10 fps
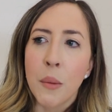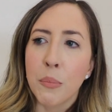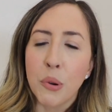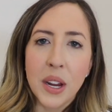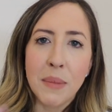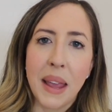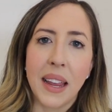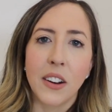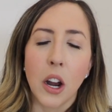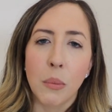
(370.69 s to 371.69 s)

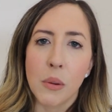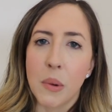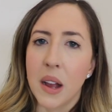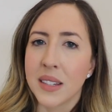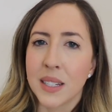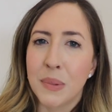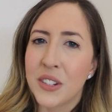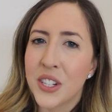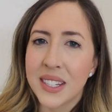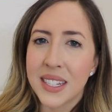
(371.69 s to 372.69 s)
pre-made cardboard boxes, but
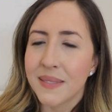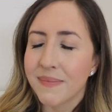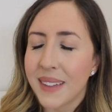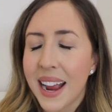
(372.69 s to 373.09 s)
just